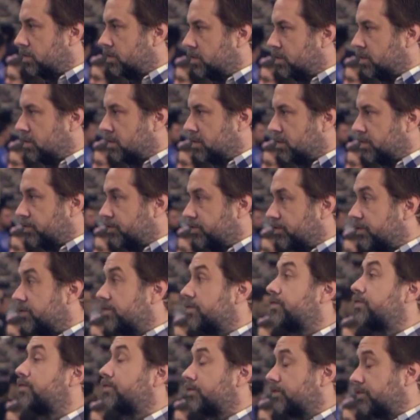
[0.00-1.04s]

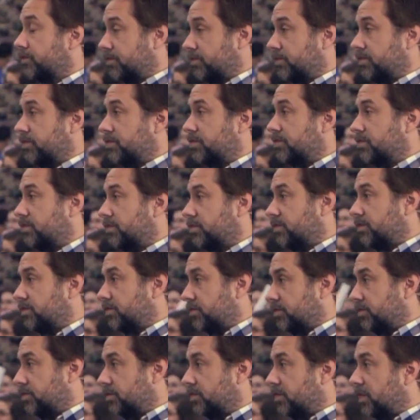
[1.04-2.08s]

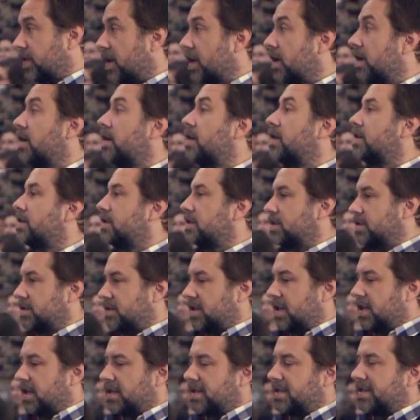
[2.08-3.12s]

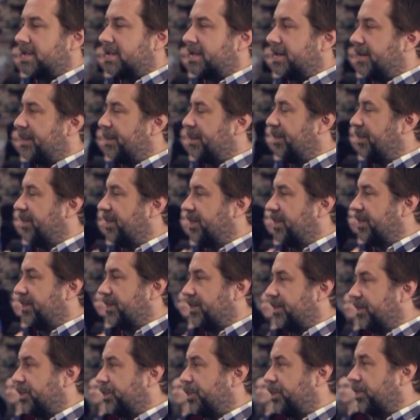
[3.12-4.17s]

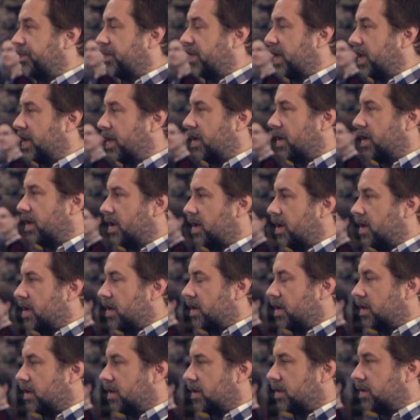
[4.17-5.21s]

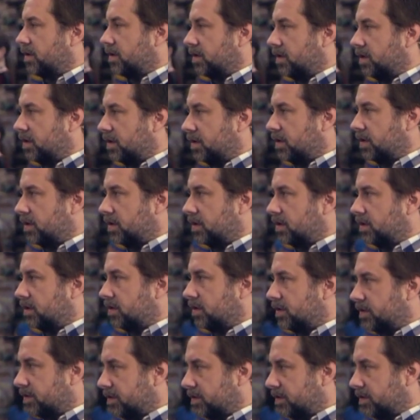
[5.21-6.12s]
The person shown says nothing.